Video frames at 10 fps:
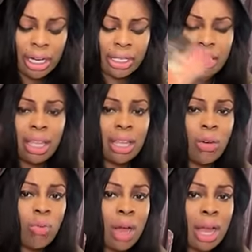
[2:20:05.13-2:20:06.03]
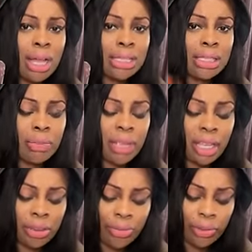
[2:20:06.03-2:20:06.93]
this King of Wands to
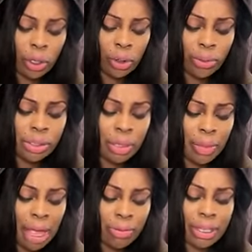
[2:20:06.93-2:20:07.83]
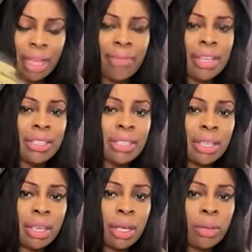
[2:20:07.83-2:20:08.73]
be confused about giving to
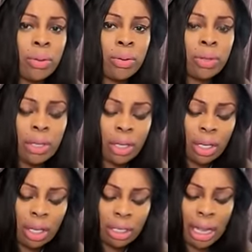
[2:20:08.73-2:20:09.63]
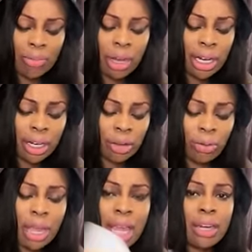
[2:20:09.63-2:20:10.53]
you. They wanted to
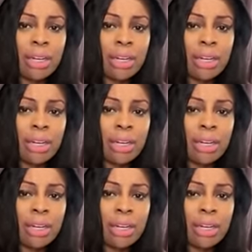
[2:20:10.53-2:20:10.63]
create an